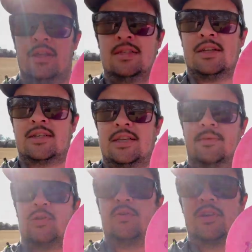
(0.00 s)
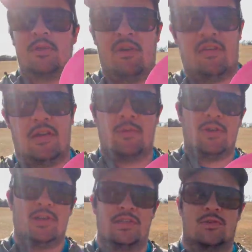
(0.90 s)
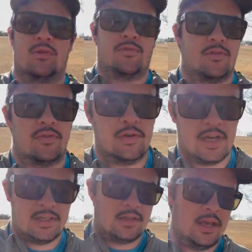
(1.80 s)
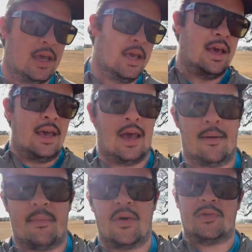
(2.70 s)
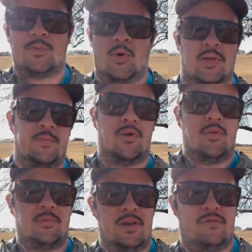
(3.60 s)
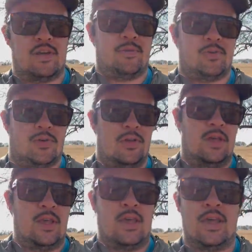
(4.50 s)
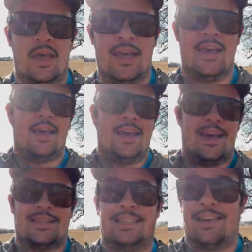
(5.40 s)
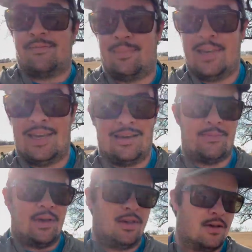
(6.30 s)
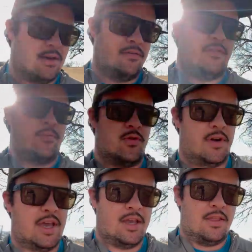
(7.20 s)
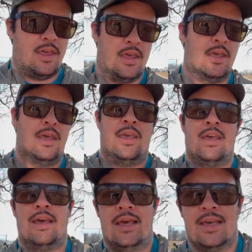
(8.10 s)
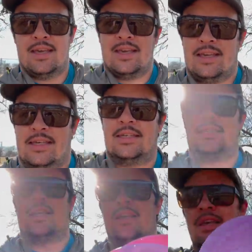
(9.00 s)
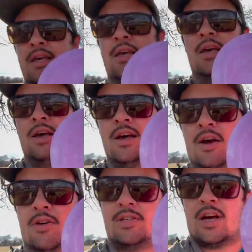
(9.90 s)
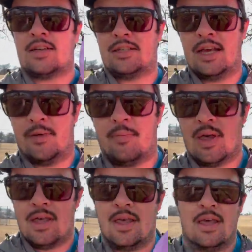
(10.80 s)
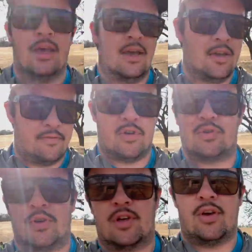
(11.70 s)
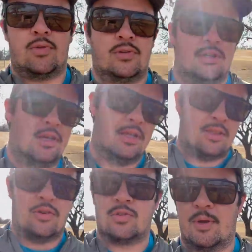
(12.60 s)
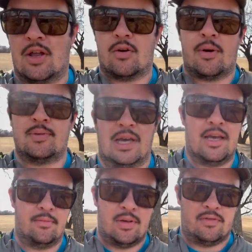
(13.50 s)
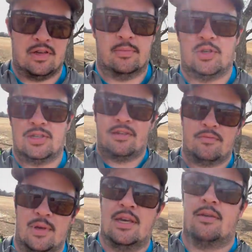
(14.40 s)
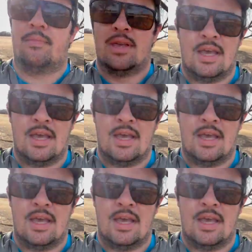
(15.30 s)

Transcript: Stock stamp's only going to be available in store for a few days at Mountain Sports, but will be available at 7 p.m. on February 8th is our stock stamp First Run Goats. Those will be on our website and be available at 7 p.m.